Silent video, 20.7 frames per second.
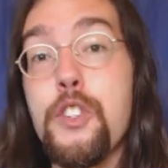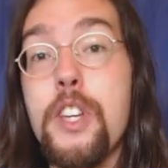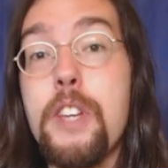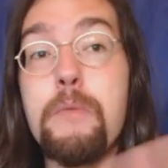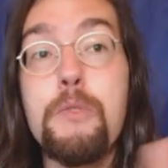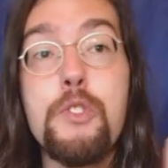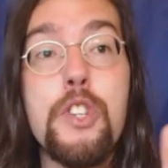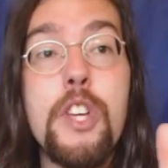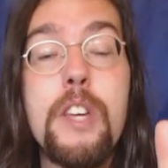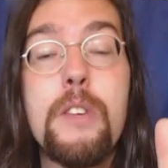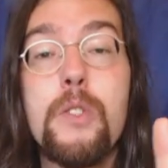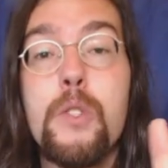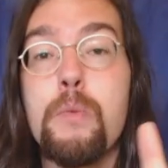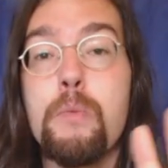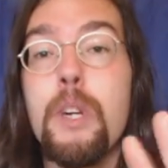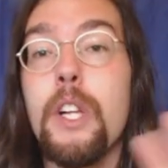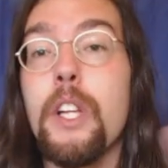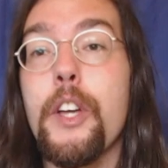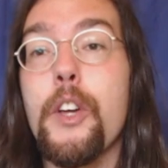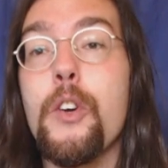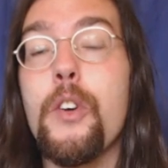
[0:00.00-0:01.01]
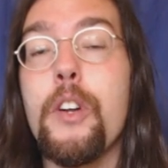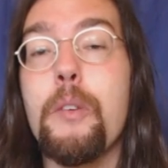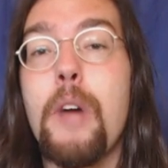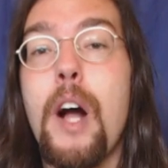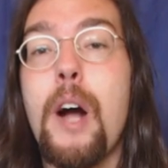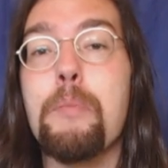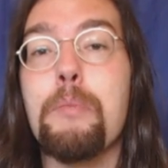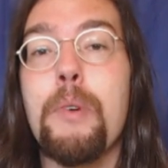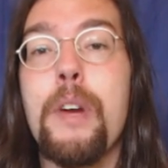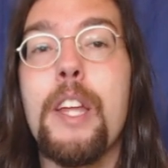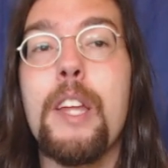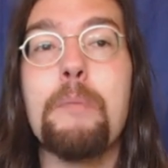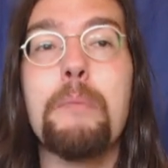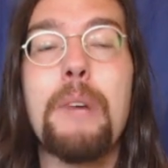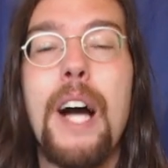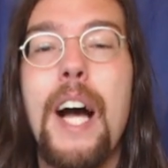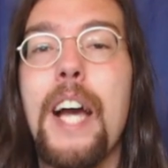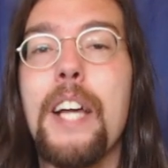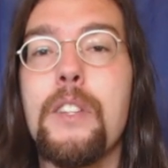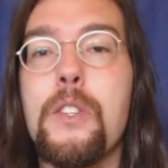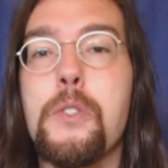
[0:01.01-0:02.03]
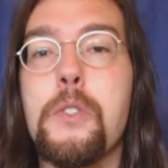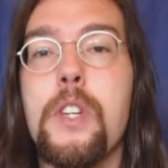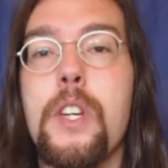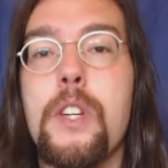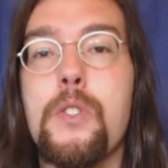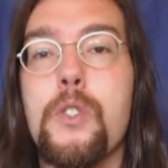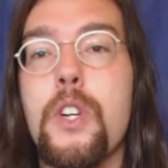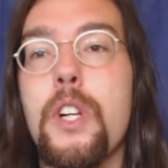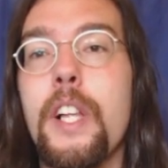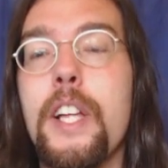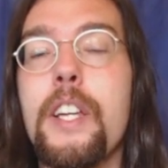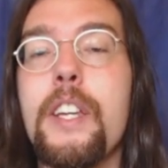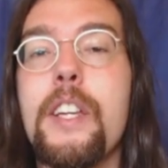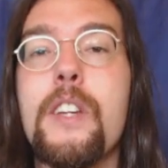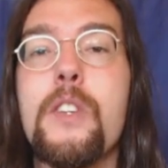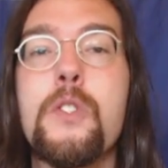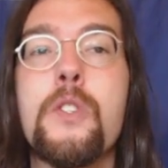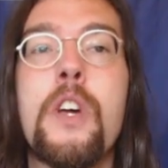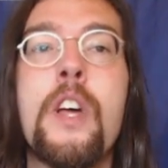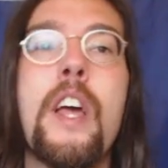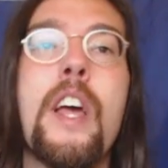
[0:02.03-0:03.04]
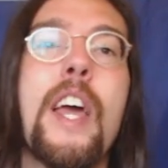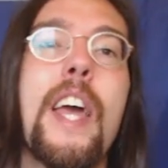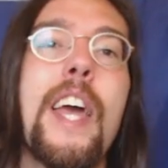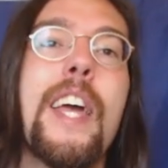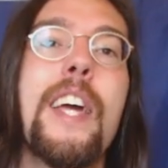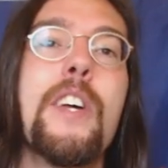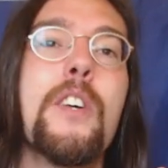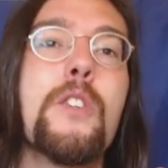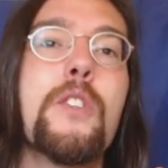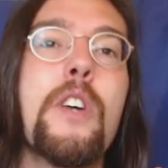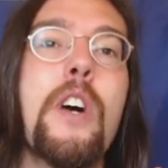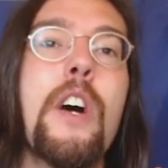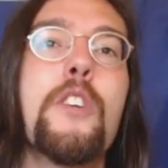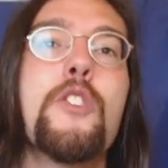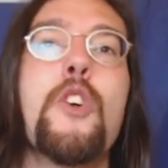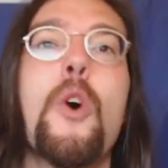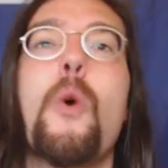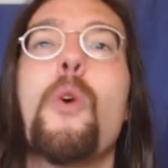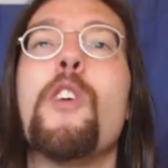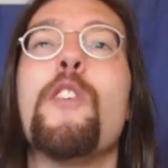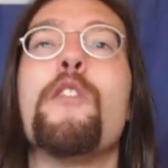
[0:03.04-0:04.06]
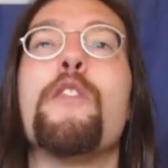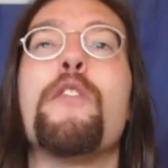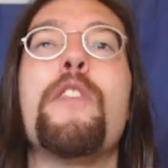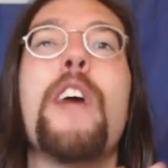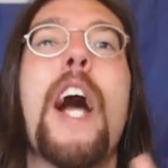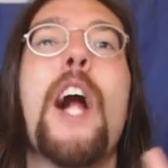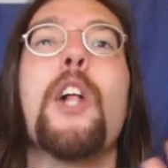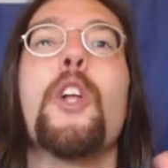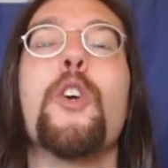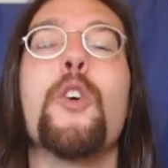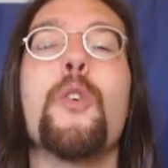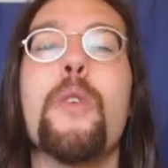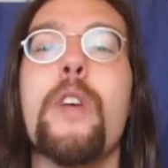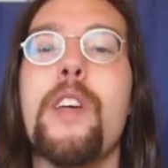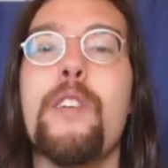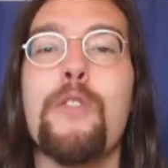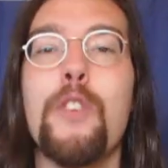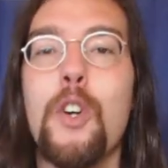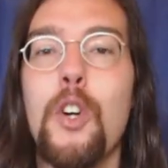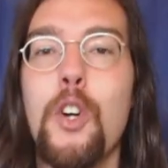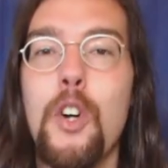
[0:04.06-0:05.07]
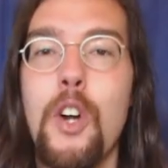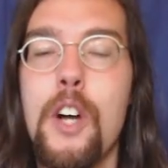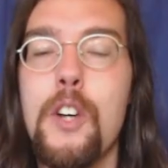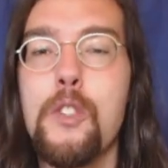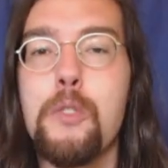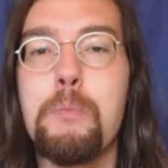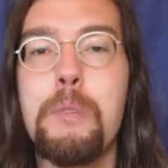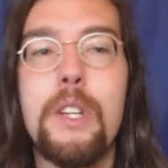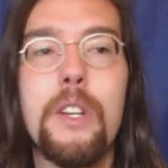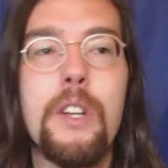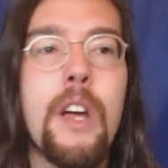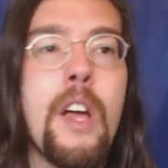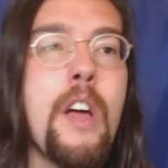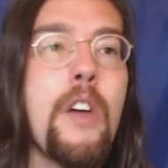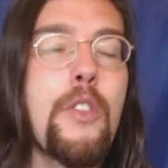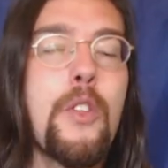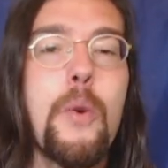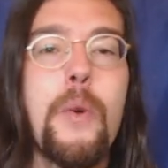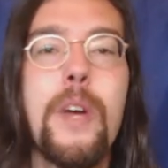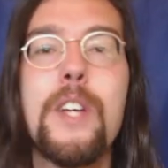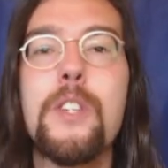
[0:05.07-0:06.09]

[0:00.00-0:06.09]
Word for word: She she's really good at operating behind the scenes. Clinton is is a total Valkyrie for her husband through